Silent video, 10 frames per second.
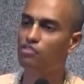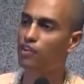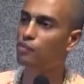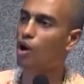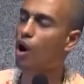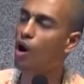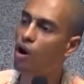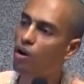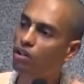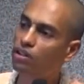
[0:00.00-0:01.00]
from
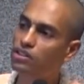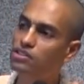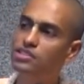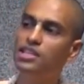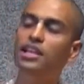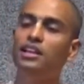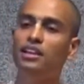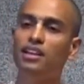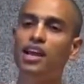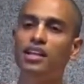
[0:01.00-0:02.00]
all the
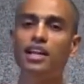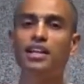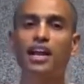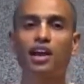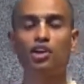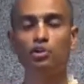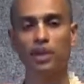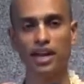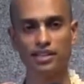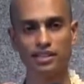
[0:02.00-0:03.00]
sin that he had
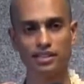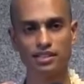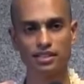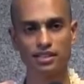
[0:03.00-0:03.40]
accumulated.